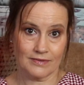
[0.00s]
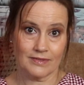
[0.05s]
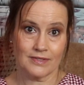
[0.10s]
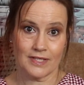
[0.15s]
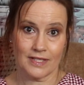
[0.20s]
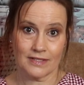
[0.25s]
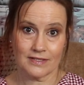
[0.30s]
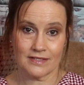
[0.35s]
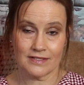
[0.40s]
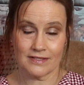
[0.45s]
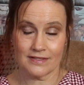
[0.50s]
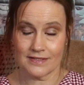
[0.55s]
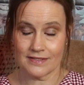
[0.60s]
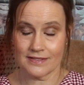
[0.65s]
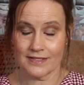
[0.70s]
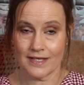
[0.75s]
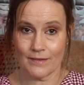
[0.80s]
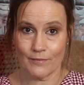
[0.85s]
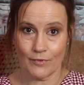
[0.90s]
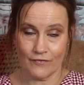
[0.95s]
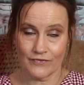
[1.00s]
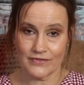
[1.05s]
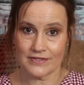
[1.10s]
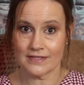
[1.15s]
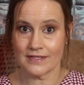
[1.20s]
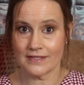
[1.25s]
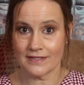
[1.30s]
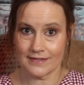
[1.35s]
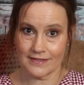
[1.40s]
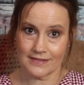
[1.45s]
takes to the same,
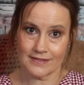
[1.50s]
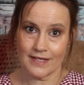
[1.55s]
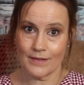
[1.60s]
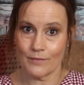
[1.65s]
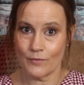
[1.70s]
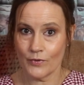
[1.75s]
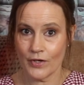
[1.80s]
obviously the same